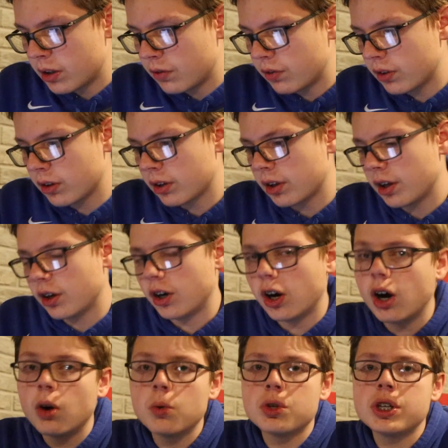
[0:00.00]
For the
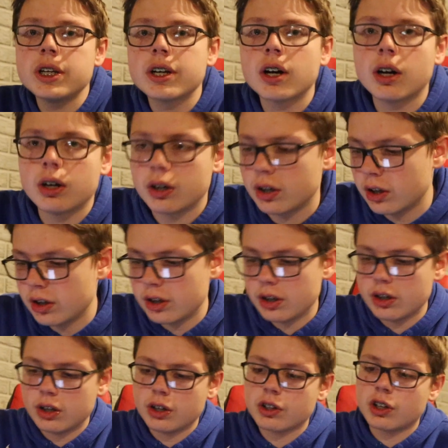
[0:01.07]
OG
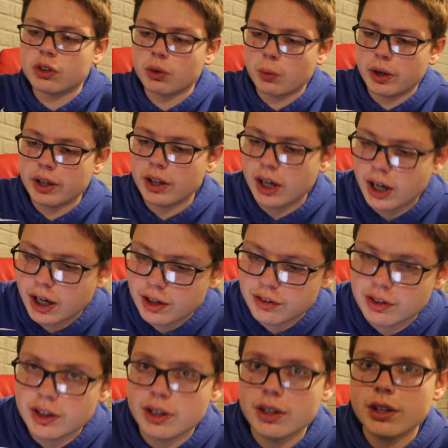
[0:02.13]
colorway,
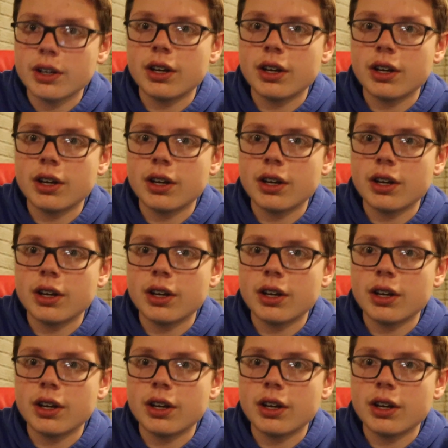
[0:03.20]
the